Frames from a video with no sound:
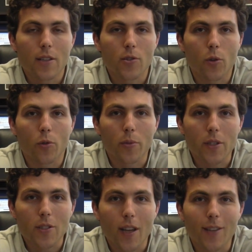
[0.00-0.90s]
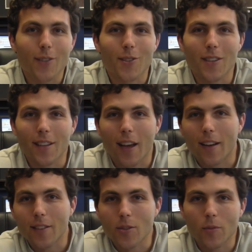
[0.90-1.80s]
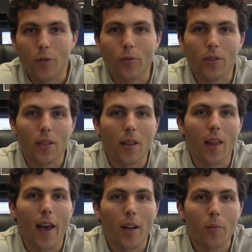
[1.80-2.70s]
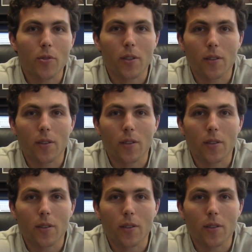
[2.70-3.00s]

so we'll be excited to see kind of some different lineups.